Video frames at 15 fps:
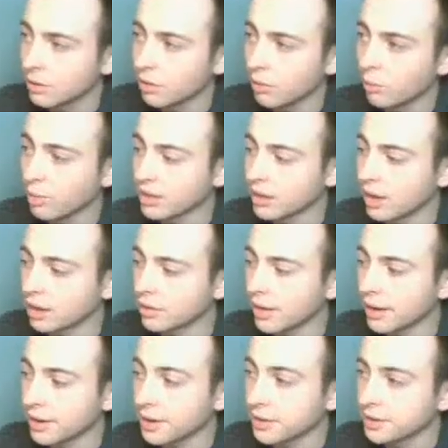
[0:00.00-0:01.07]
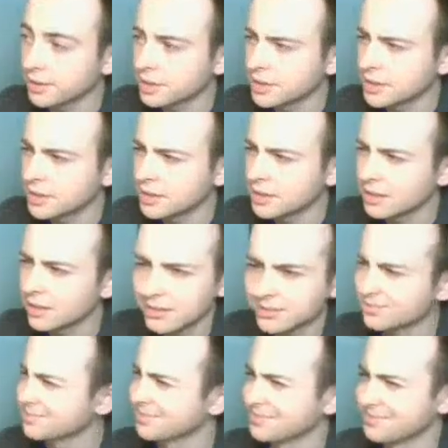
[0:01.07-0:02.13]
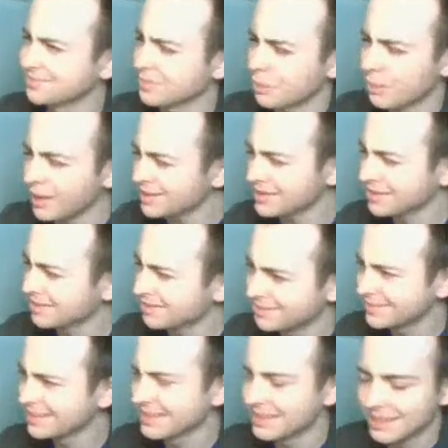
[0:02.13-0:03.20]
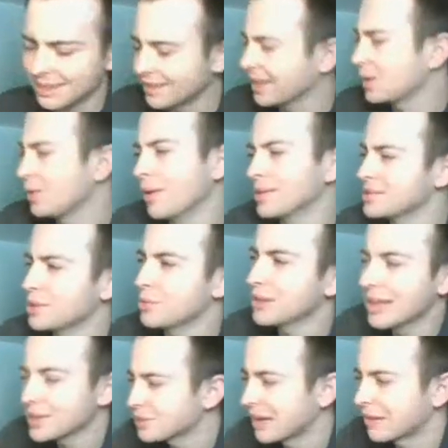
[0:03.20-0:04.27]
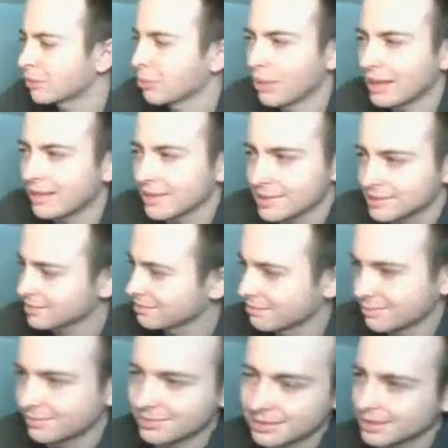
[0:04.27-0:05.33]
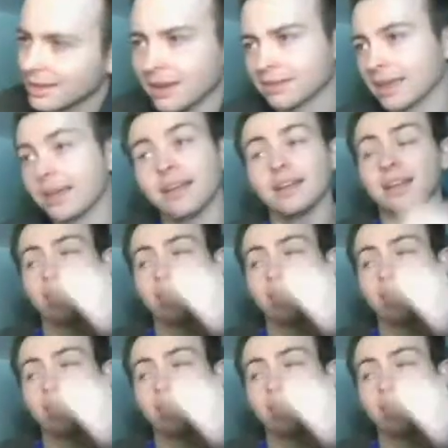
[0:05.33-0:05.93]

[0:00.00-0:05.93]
With Hog Rider. What? Like, who else would ever play this? Okay,